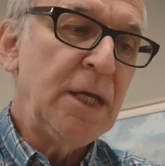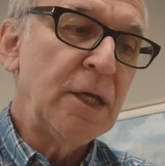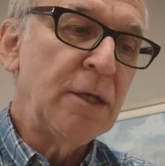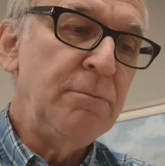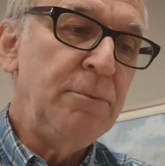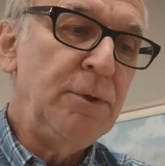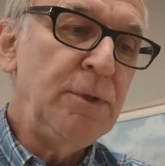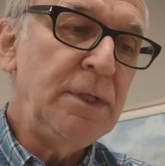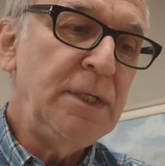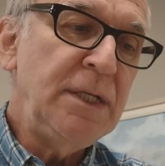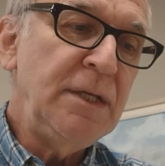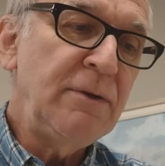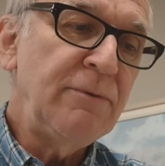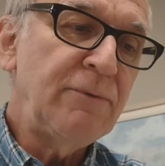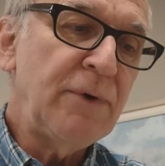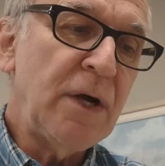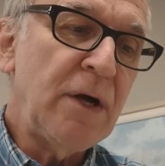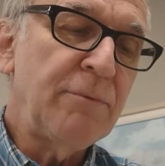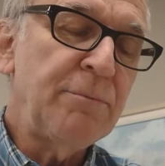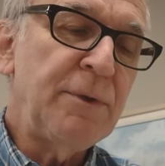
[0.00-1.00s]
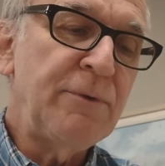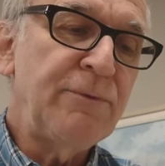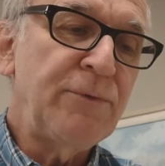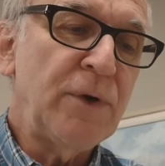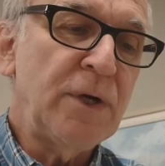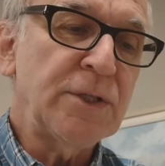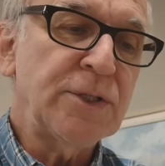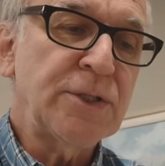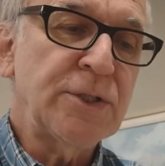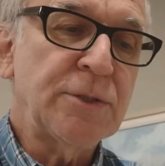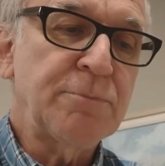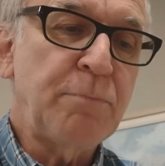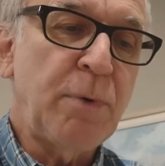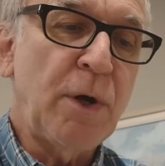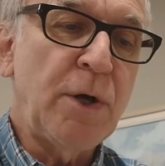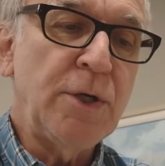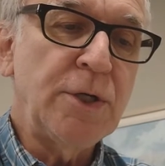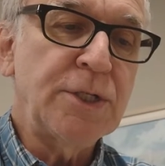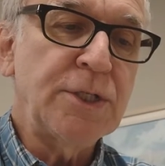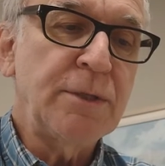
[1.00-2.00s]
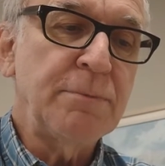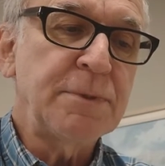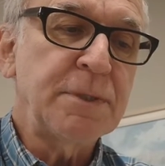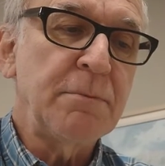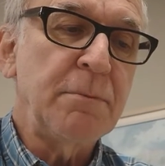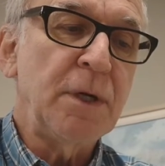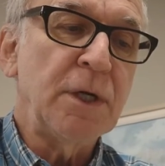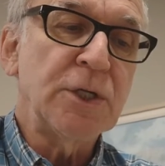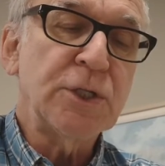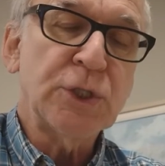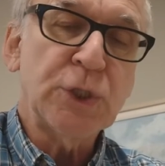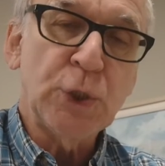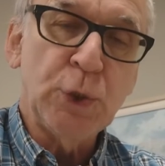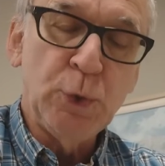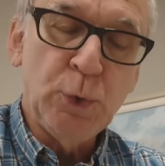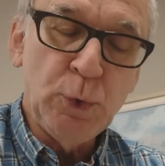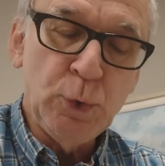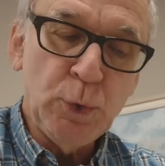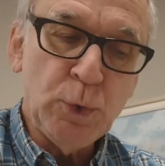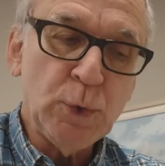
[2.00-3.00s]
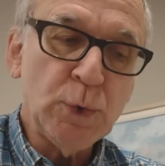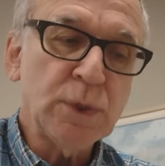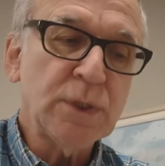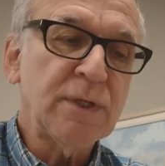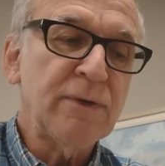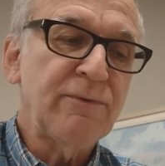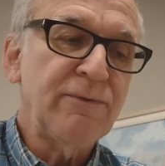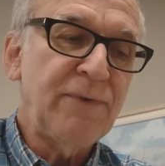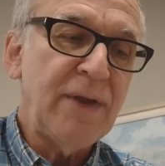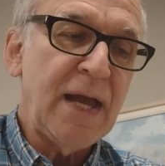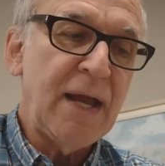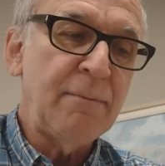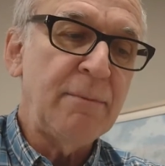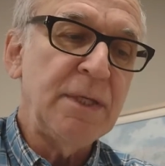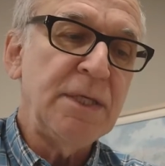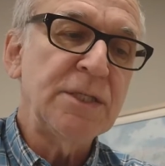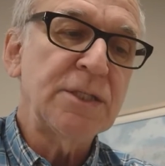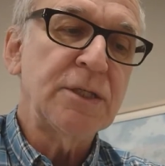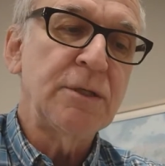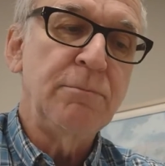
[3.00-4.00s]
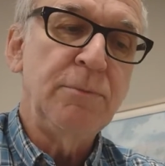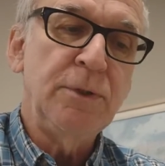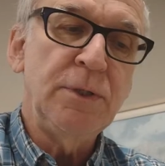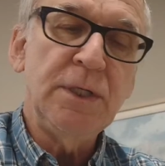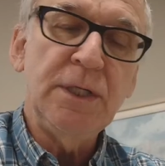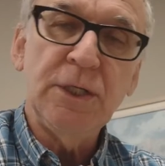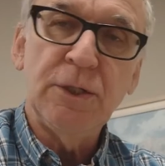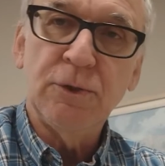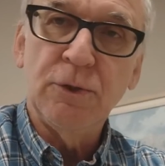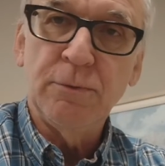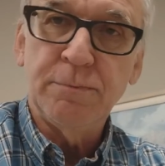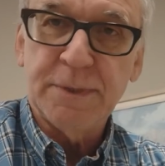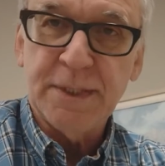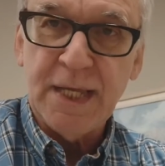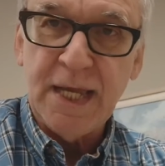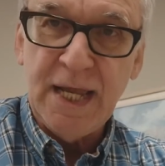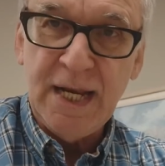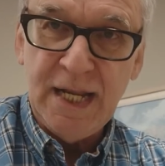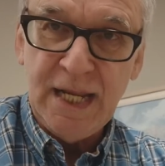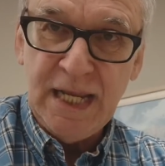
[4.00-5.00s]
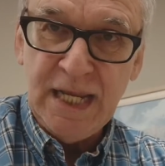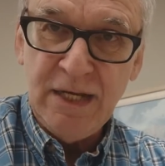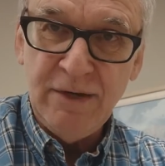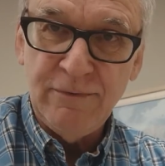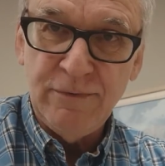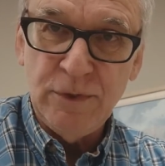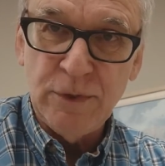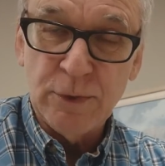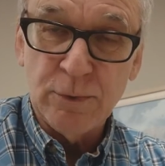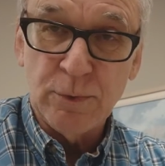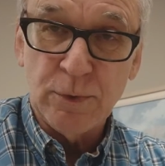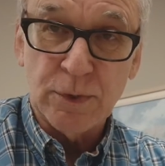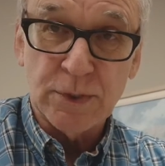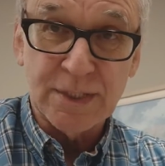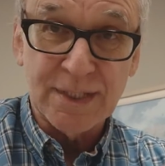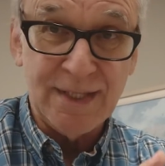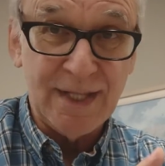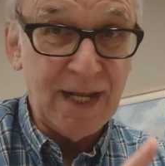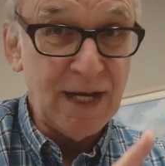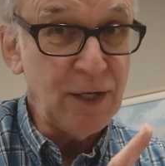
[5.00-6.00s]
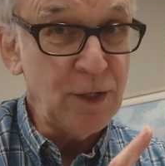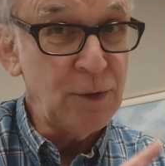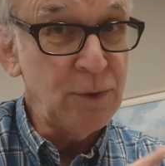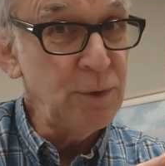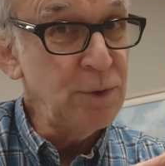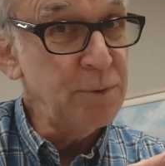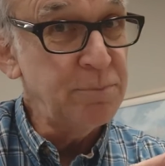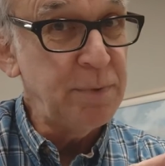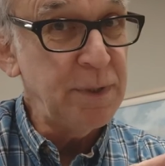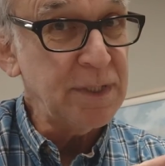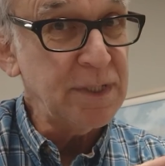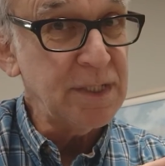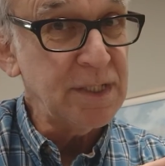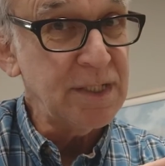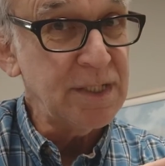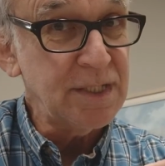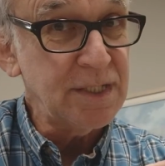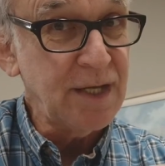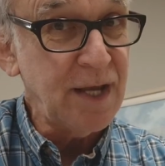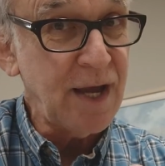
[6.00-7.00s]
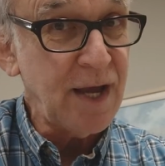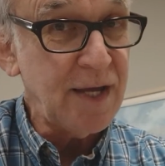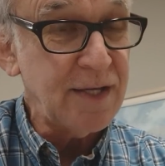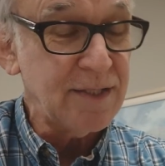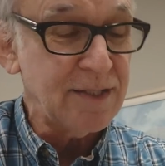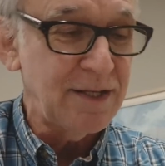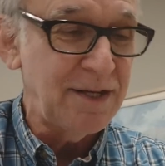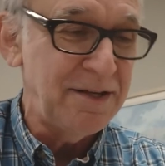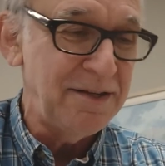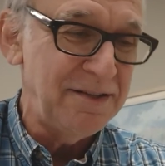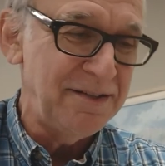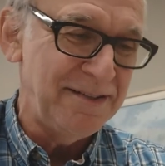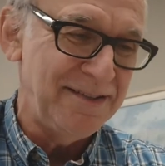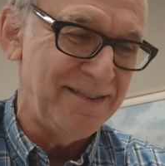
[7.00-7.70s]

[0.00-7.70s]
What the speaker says: Community involvement fosters partnerships among schools, families, community groups, and individuals. And that includes businesses, guys.